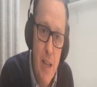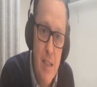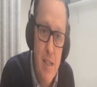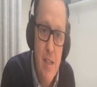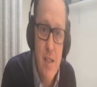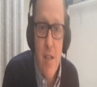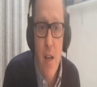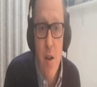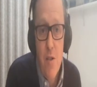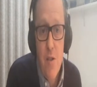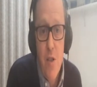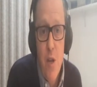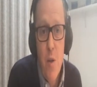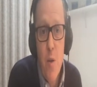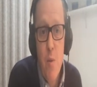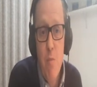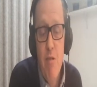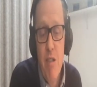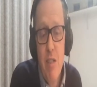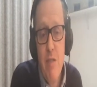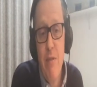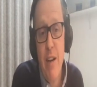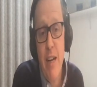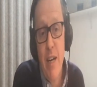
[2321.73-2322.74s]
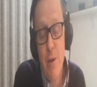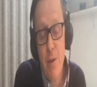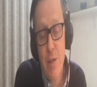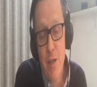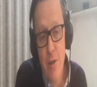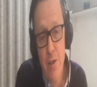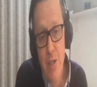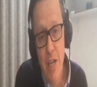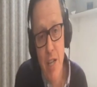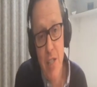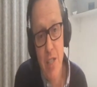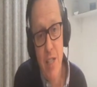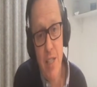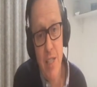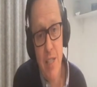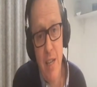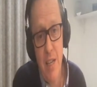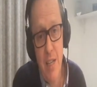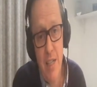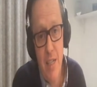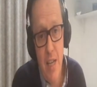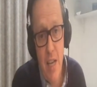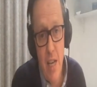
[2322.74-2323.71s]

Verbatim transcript: this. So the Prison Radio Association is,